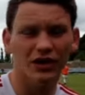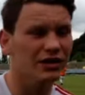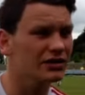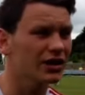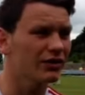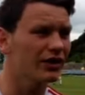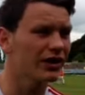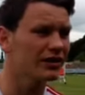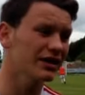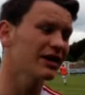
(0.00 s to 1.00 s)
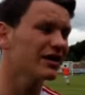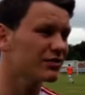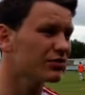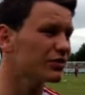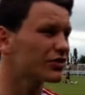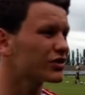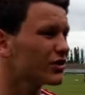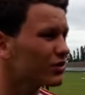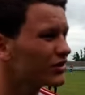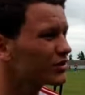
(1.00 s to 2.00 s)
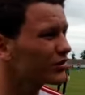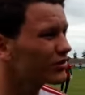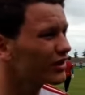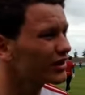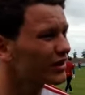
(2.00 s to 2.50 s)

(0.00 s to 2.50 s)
So, yeah, that's pretty much told it to me, really.